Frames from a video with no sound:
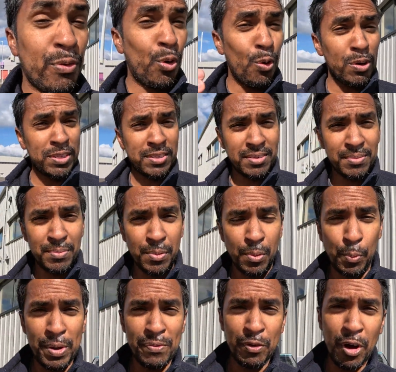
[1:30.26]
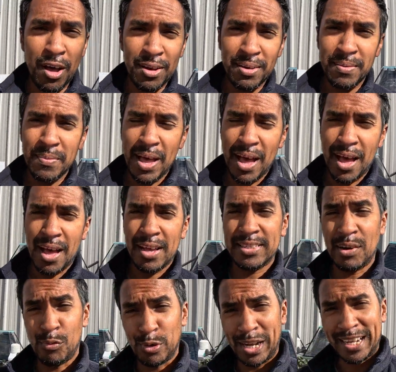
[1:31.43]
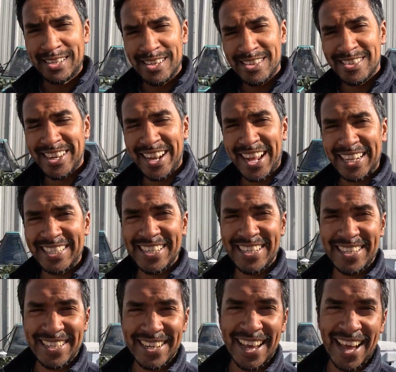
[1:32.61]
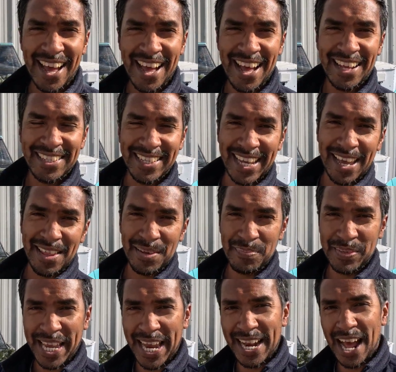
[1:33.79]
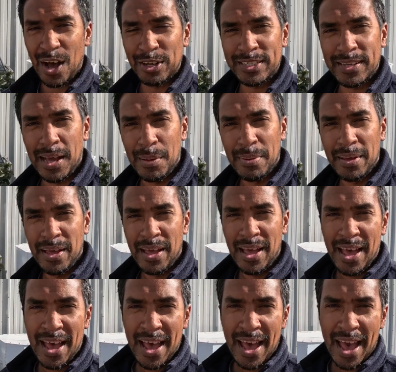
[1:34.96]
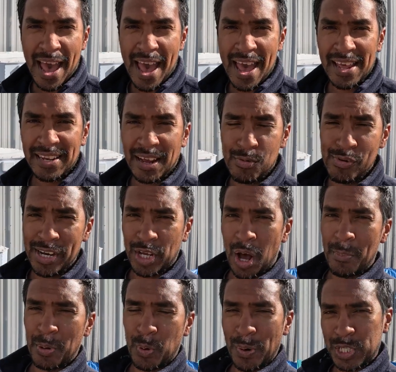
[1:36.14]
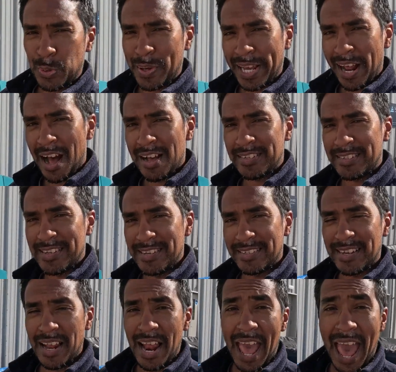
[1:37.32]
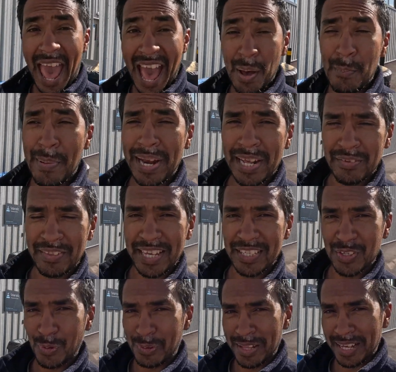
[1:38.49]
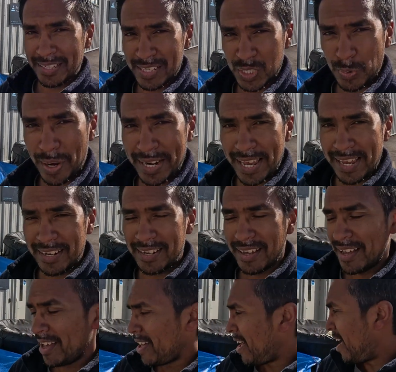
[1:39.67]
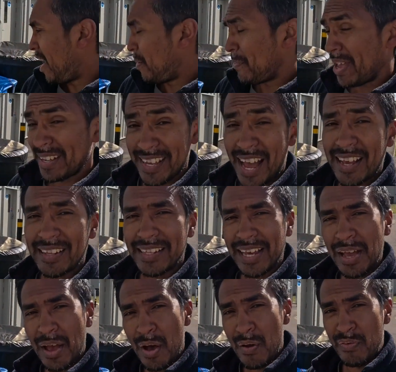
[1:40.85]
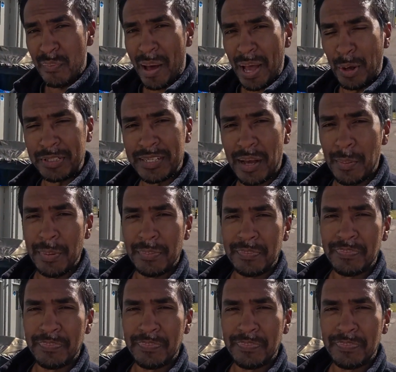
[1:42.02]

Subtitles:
course, we've got several collectors connected together to heat our hot tub. And a really common question we get asked is, how many of these solar collectors do I need exactly for my hot tub?